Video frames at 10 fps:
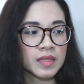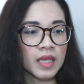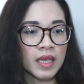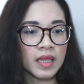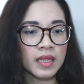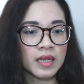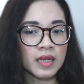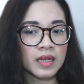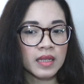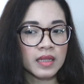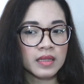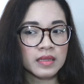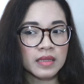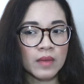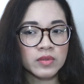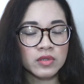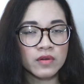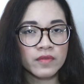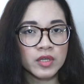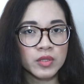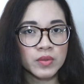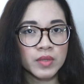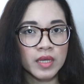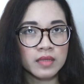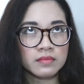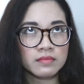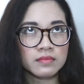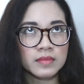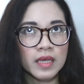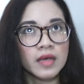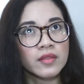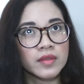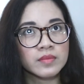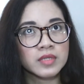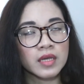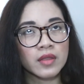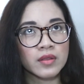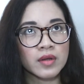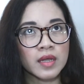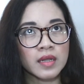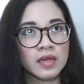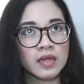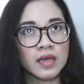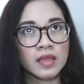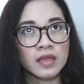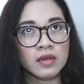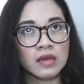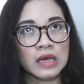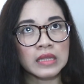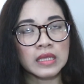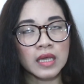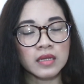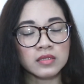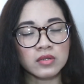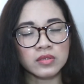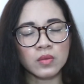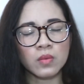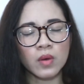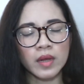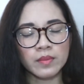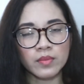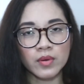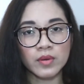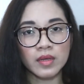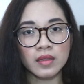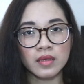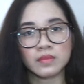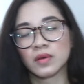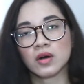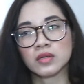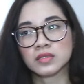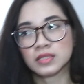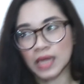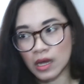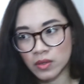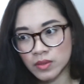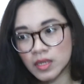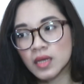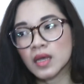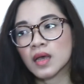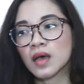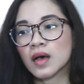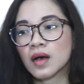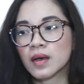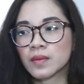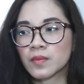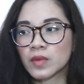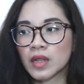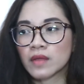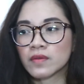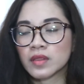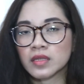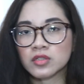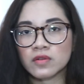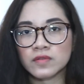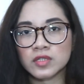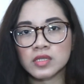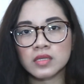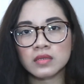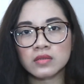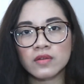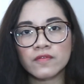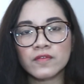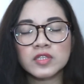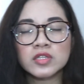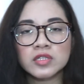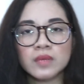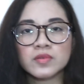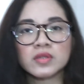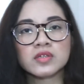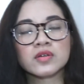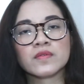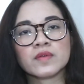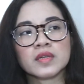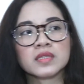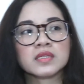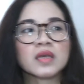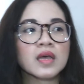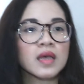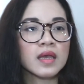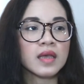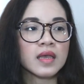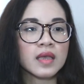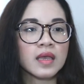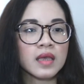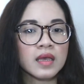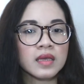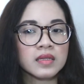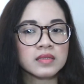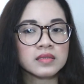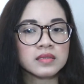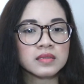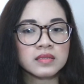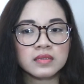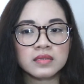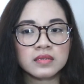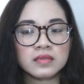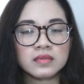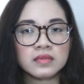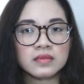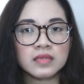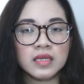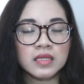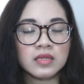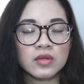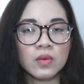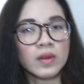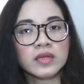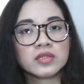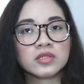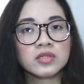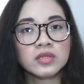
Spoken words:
and that was sort of the glue that held them together, and I think in the end is also what broke them all down, when everything sort of fizzled up to the surface and they didn't know what else to